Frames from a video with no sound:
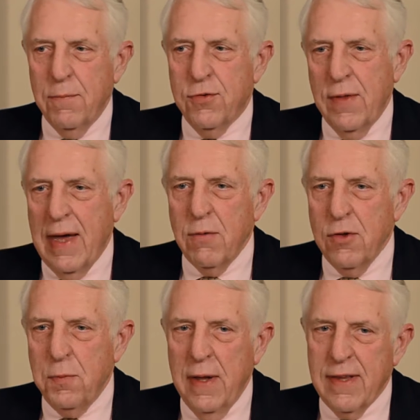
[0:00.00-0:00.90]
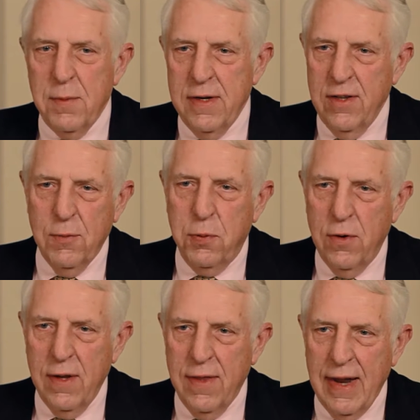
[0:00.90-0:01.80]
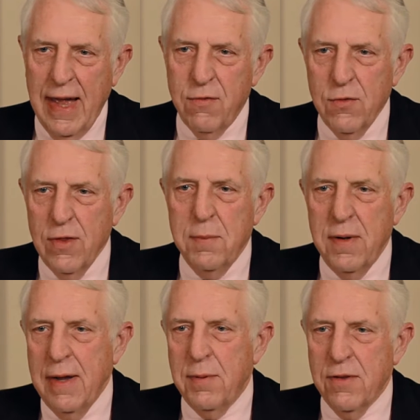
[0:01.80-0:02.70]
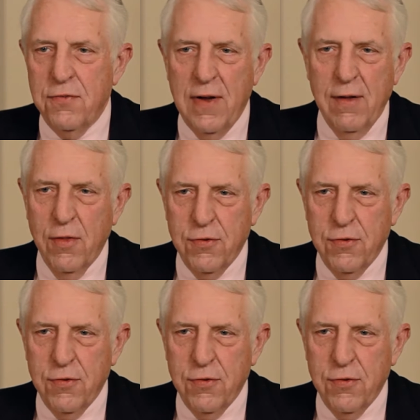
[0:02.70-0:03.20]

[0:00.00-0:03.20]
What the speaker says: So in that respect, I've been disappointed that I haven't really been able to follow